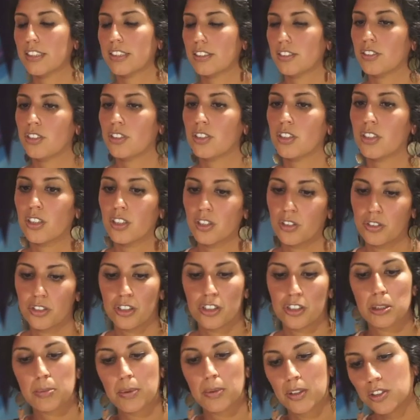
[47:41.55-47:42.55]
you know, you're
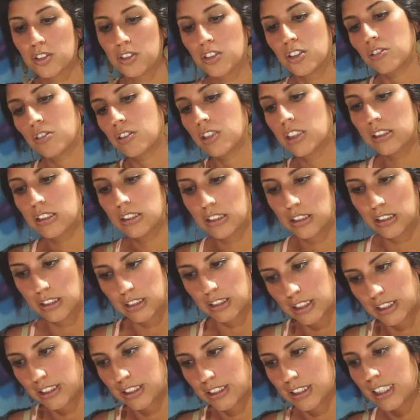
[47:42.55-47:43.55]
supposed to do this, this,
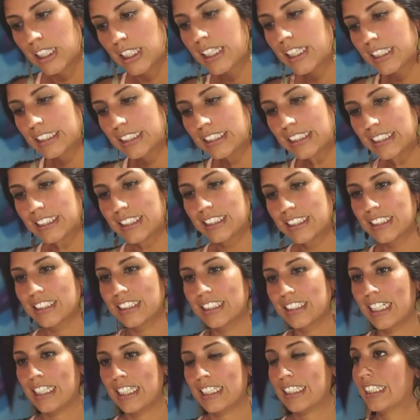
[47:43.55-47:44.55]
this, and this,
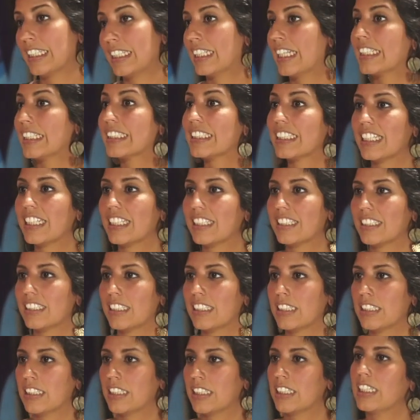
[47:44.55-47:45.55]
and then that's it,
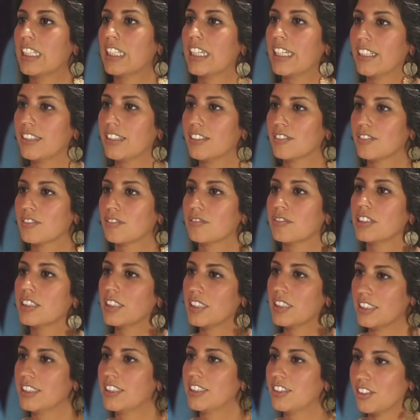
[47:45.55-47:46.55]
and then they
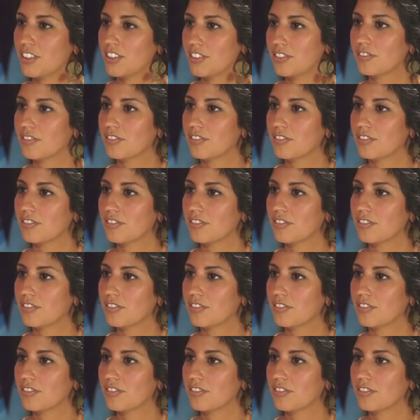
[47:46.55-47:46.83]
release you.